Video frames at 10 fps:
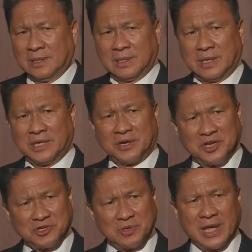In
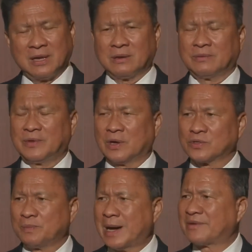addition to that, we're
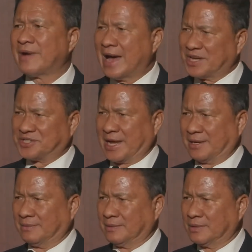also part of
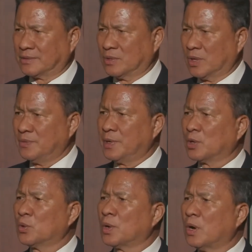ASEAN. So if you
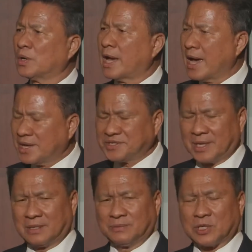include all the
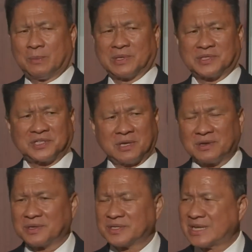ASEAN, we talk about
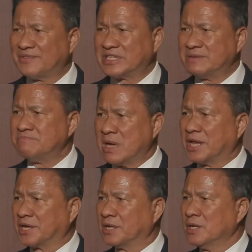670
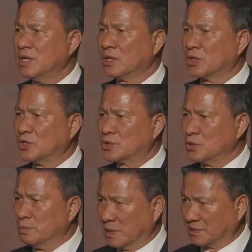million
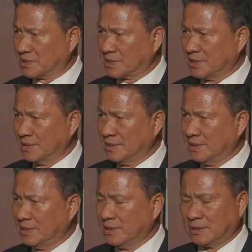consumers,
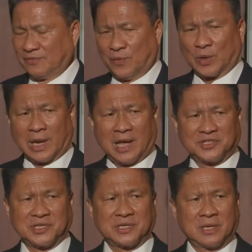the fourth
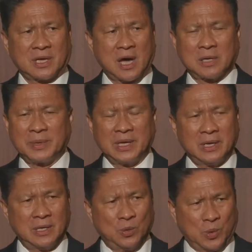largest economy
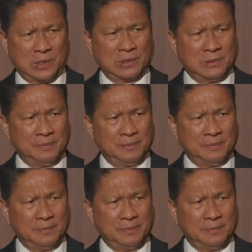in the world.